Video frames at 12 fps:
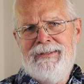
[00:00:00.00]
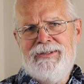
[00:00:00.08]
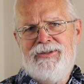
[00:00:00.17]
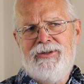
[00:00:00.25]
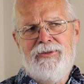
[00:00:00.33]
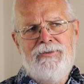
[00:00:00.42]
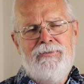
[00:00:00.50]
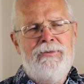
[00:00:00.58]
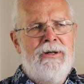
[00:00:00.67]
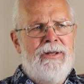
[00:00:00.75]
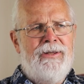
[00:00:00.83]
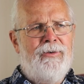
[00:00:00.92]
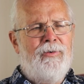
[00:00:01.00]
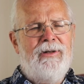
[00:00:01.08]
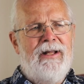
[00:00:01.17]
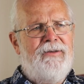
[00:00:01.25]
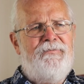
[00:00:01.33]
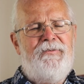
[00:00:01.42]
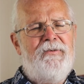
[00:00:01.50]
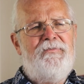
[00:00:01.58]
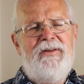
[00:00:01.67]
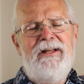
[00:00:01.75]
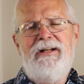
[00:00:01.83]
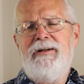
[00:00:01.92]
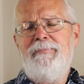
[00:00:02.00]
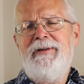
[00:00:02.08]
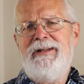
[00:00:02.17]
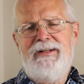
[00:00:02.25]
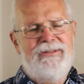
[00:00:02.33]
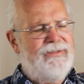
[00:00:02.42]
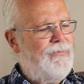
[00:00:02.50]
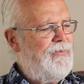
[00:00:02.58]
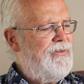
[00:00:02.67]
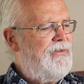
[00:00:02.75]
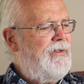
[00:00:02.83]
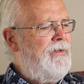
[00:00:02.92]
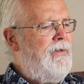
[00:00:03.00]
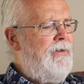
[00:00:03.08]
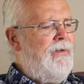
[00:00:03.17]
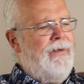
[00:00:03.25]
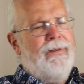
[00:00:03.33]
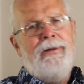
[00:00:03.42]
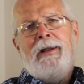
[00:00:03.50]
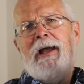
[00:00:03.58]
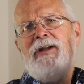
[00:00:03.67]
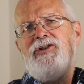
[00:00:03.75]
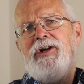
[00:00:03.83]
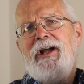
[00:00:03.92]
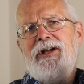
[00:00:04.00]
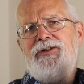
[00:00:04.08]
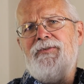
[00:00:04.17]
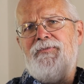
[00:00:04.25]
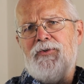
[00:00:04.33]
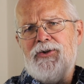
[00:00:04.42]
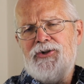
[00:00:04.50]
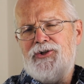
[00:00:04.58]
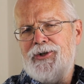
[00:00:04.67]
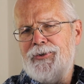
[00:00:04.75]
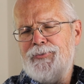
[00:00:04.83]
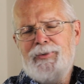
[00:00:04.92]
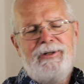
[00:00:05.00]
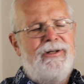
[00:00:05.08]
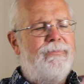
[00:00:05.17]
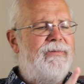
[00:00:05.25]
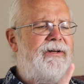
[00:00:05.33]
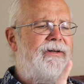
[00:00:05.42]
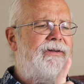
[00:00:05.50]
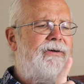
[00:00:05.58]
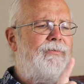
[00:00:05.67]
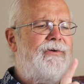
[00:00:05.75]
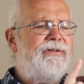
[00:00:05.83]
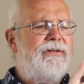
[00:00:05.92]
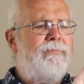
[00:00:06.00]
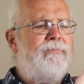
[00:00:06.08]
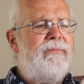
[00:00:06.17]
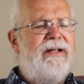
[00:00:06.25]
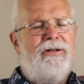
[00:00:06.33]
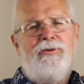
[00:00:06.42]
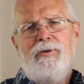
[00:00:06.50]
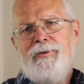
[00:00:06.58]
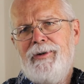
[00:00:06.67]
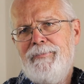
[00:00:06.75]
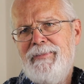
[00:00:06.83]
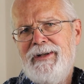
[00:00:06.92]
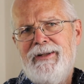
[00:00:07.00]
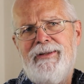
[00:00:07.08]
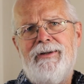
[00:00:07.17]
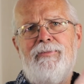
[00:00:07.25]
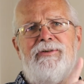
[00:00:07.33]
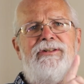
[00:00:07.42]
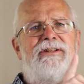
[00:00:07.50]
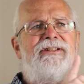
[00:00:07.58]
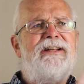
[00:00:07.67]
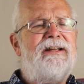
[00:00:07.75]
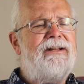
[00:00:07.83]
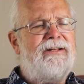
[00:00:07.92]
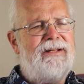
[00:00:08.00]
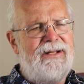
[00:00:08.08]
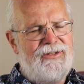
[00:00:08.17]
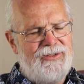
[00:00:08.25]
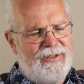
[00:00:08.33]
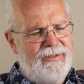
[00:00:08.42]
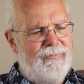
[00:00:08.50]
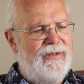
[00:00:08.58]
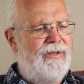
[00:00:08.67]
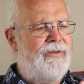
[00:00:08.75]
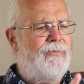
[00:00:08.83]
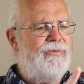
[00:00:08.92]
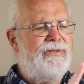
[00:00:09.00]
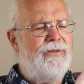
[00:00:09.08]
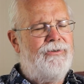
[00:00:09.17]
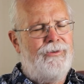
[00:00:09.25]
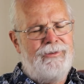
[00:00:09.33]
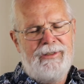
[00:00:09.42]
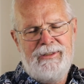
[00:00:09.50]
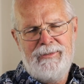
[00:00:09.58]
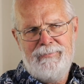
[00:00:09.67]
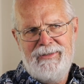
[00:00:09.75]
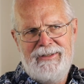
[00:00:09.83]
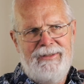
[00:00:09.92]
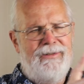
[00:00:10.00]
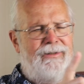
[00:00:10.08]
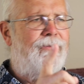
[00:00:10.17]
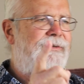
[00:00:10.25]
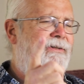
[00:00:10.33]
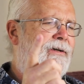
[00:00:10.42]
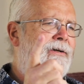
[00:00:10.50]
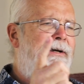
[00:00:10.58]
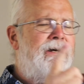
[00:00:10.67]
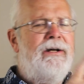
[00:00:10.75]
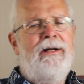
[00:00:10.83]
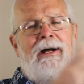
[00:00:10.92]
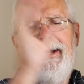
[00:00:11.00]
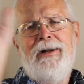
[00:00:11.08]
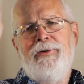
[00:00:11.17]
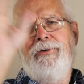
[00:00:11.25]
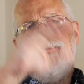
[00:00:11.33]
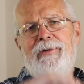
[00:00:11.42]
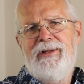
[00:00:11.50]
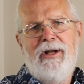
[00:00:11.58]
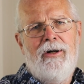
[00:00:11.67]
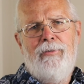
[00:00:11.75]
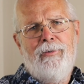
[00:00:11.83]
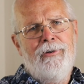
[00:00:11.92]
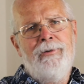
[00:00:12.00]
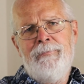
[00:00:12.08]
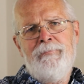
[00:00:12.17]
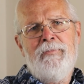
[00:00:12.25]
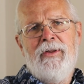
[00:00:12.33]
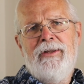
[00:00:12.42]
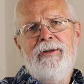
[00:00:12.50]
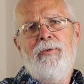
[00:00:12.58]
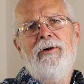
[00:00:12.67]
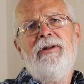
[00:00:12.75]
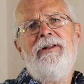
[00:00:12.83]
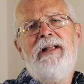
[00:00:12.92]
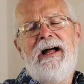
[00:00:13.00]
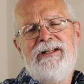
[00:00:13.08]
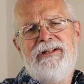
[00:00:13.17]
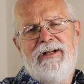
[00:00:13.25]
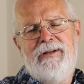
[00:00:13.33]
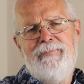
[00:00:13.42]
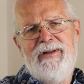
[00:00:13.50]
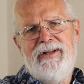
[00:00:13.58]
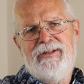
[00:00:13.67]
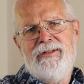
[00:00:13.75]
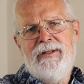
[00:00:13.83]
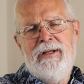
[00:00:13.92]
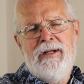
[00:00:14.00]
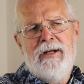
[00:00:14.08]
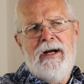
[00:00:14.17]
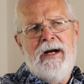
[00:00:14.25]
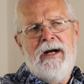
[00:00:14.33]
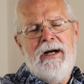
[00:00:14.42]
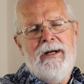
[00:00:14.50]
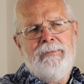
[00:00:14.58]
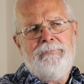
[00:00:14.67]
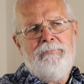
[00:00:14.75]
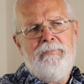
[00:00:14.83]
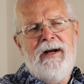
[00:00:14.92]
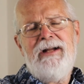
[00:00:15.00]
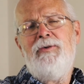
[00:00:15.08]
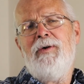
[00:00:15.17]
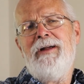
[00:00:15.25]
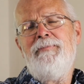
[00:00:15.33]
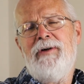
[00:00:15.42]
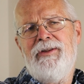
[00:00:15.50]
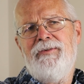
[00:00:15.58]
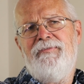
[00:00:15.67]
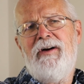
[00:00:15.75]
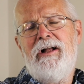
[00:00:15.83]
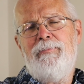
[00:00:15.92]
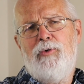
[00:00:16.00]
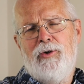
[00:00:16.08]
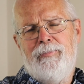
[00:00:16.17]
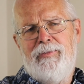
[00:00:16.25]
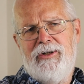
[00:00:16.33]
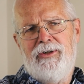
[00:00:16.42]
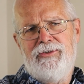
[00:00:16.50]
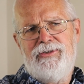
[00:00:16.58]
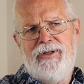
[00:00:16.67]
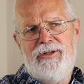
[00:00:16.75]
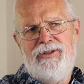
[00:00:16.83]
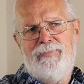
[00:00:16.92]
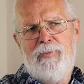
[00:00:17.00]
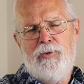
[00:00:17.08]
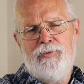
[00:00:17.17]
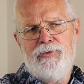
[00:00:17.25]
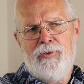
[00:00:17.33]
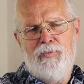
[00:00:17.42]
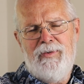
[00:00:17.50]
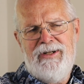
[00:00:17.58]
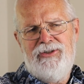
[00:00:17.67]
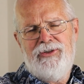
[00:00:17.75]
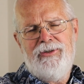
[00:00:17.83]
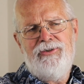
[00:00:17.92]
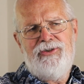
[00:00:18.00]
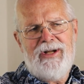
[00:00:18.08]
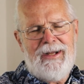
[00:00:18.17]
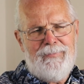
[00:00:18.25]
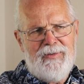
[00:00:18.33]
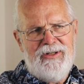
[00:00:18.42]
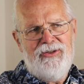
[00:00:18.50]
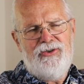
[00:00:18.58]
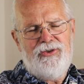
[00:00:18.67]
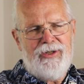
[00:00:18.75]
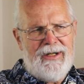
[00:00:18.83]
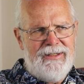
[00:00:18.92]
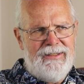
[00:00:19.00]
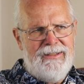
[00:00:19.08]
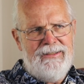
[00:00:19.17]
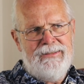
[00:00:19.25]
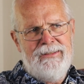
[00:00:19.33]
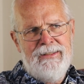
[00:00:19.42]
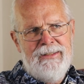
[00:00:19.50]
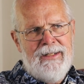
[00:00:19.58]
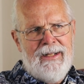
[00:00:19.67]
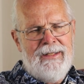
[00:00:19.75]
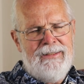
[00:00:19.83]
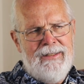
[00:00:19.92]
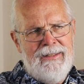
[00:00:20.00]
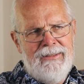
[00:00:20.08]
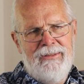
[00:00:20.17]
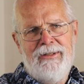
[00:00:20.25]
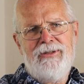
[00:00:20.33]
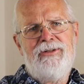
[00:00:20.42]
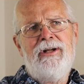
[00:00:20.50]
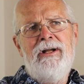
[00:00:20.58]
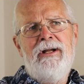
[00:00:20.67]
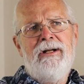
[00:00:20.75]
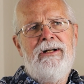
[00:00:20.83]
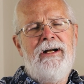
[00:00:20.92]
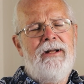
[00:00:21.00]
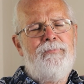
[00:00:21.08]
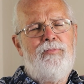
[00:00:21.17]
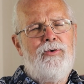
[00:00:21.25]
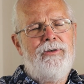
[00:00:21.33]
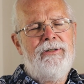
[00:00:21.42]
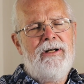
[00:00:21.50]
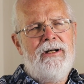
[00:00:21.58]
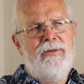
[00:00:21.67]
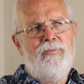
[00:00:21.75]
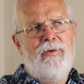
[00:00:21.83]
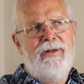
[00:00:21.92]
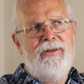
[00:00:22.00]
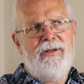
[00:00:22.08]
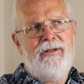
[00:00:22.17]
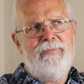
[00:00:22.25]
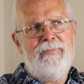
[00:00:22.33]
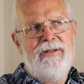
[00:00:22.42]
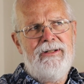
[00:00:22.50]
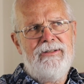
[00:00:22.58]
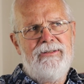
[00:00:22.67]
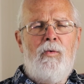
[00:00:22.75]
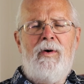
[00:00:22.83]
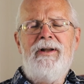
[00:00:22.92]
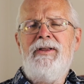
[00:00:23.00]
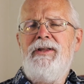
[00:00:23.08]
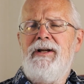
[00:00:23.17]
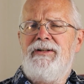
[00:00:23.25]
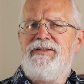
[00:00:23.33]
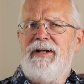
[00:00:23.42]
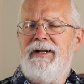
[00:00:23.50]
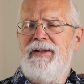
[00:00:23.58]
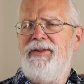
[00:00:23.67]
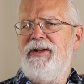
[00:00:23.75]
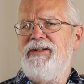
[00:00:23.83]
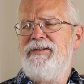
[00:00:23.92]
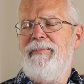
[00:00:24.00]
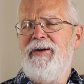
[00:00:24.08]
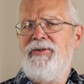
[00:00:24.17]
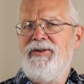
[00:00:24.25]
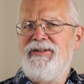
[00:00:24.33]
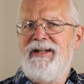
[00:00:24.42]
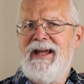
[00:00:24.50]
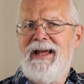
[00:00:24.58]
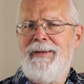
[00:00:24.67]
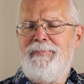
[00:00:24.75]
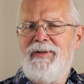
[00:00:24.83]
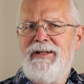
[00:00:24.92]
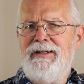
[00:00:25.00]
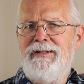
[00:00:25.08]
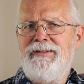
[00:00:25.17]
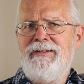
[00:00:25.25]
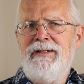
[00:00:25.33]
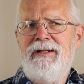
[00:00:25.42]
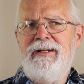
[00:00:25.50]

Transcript: So there were like 15 committees. There was a Education for the Children Committee. There was a medical committee. There was a sanitation committee. There was a cooking committee. was I don't know what they all were. There were lots of committees. My grandmother, Valborg, because she spoke Norwegian, Japanese, Chinese, and English, got put on one of the committees. One of the exciting things about this camp is